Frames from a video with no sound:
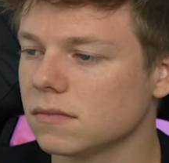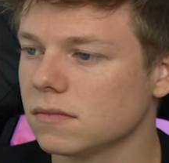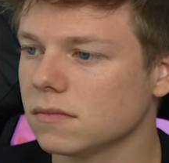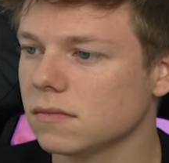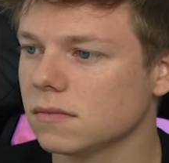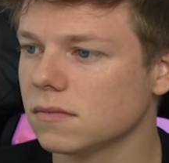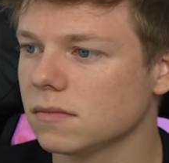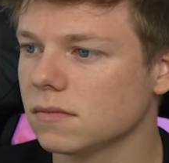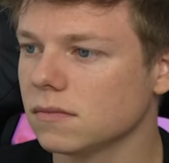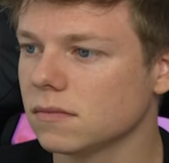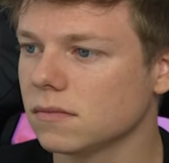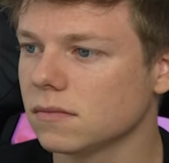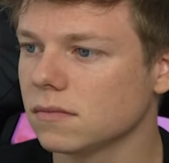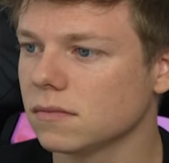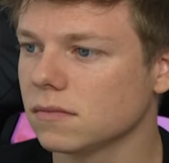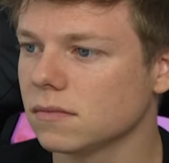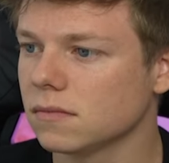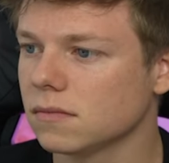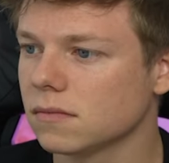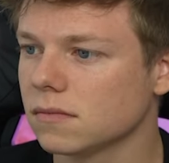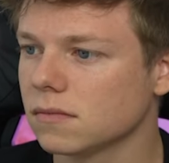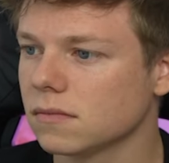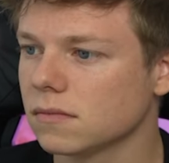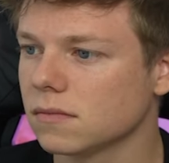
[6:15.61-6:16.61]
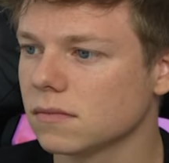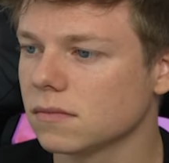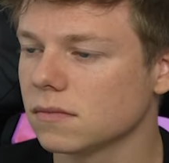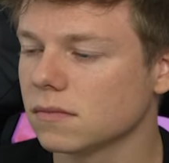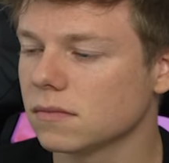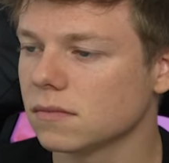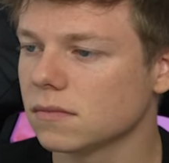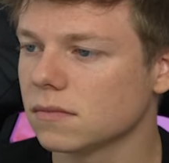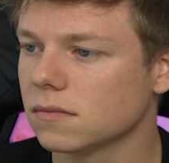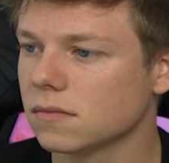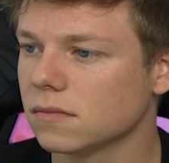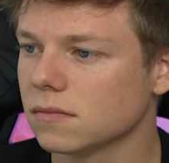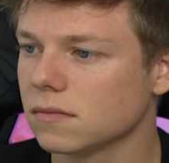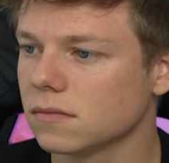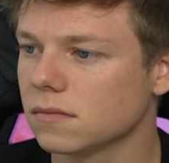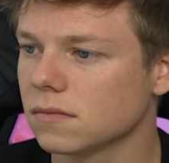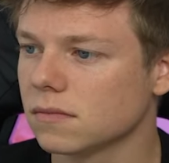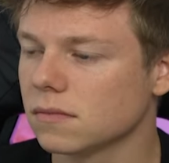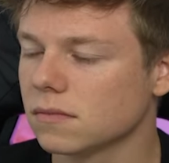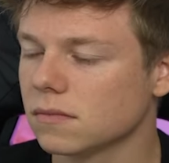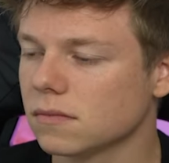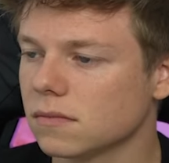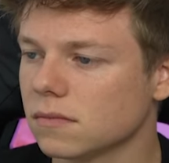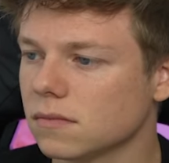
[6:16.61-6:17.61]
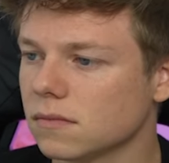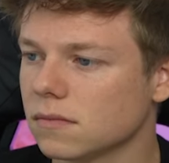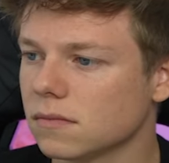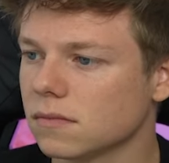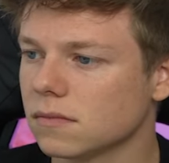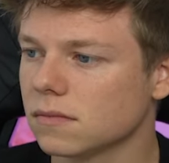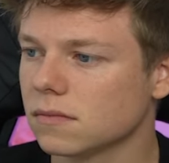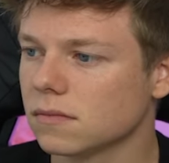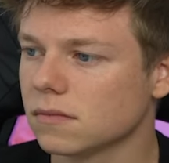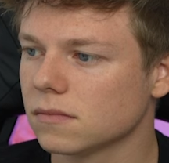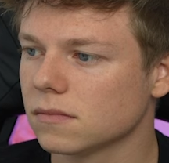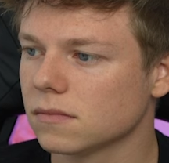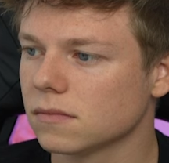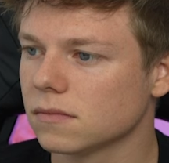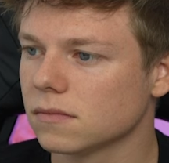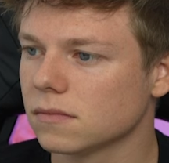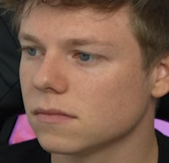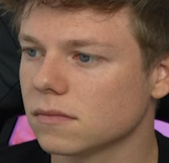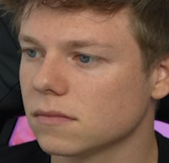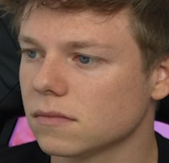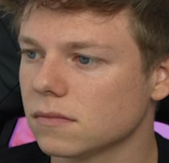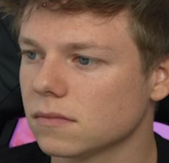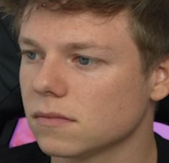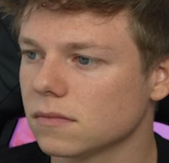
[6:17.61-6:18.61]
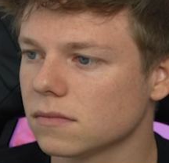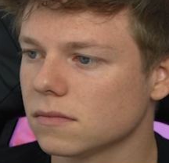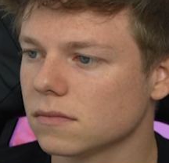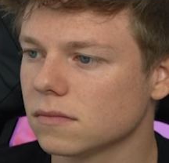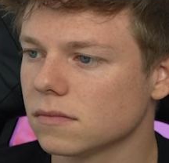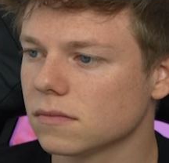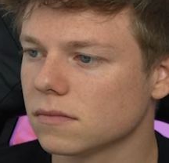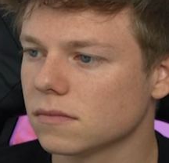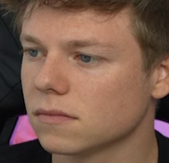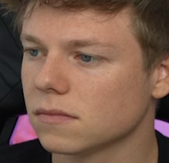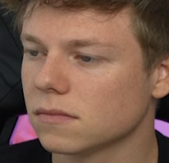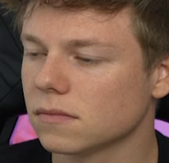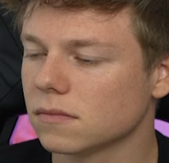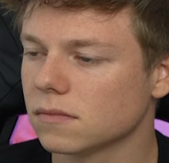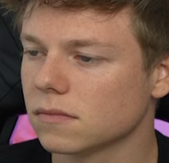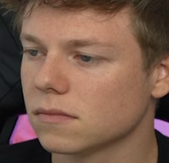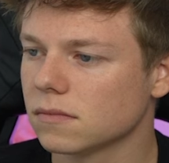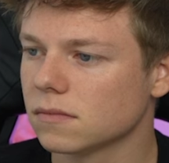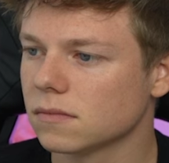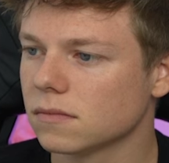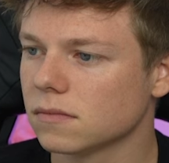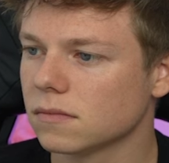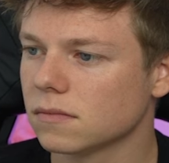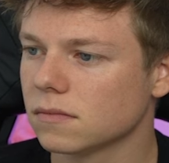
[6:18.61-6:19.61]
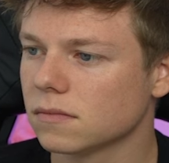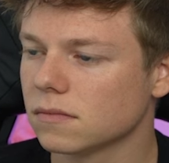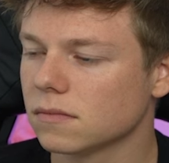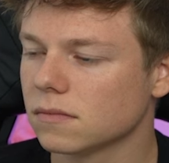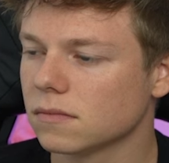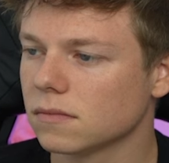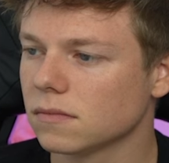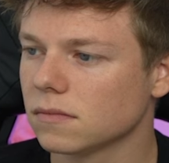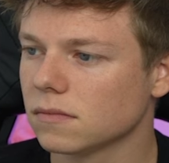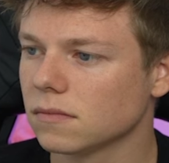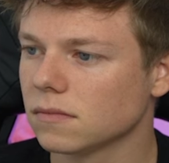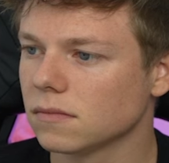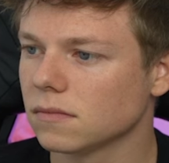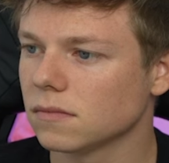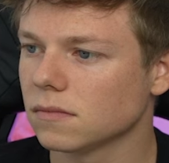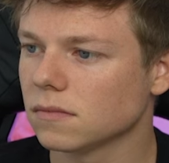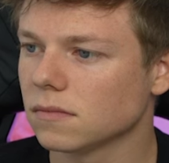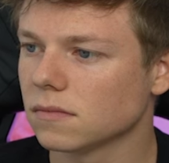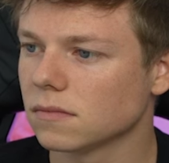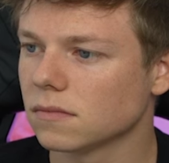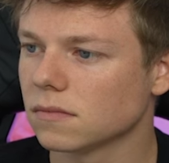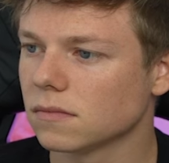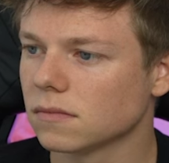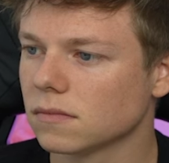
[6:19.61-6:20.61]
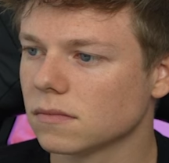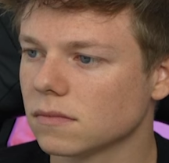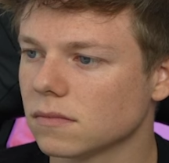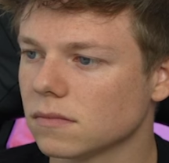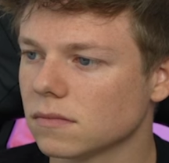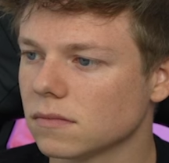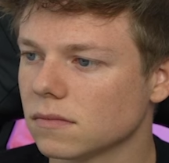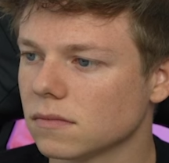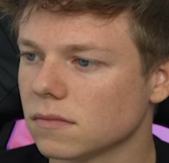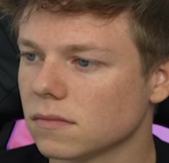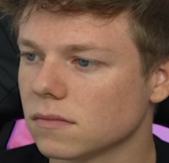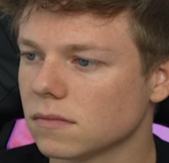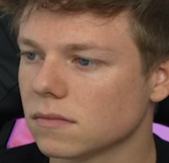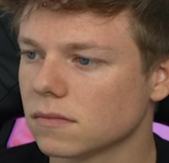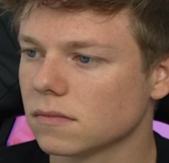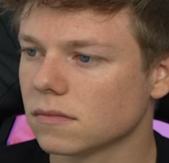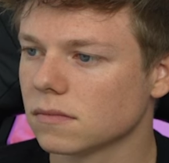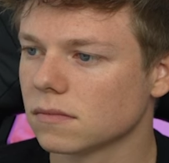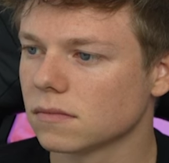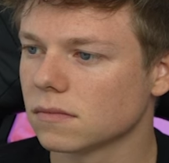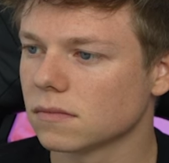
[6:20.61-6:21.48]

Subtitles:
(silent)